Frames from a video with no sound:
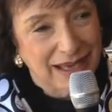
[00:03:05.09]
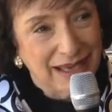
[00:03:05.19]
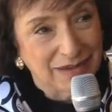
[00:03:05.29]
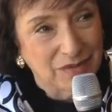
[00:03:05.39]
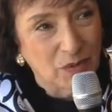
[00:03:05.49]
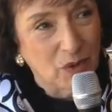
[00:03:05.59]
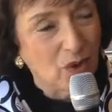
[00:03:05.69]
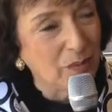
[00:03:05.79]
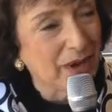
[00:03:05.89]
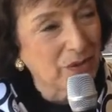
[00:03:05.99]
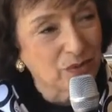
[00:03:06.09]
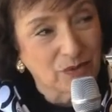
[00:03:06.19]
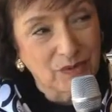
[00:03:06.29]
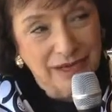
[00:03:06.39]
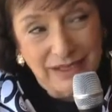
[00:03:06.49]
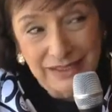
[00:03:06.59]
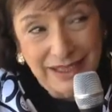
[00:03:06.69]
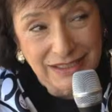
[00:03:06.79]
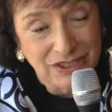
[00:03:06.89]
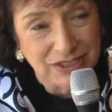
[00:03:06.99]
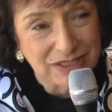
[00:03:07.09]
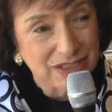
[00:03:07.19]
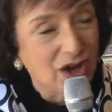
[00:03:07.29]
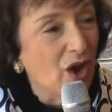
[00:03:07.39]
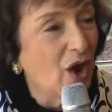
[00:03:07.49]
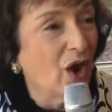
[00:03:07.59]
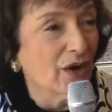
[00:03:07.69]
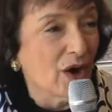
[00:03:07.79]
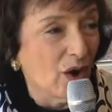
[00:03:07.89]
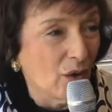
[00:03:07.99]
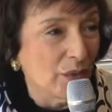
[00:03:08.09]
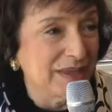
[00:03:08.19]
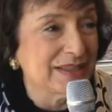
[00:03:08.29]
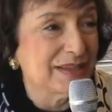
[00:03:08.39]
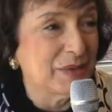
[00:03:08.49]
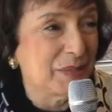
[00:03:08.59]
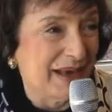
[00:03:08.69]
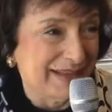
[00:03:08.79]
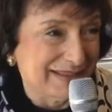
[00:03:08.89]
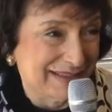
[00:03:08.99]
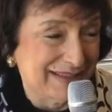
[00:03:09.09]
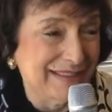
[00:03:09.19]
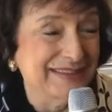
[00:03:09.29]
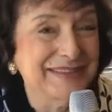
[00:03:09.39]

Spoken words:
And all my recollections are always the best.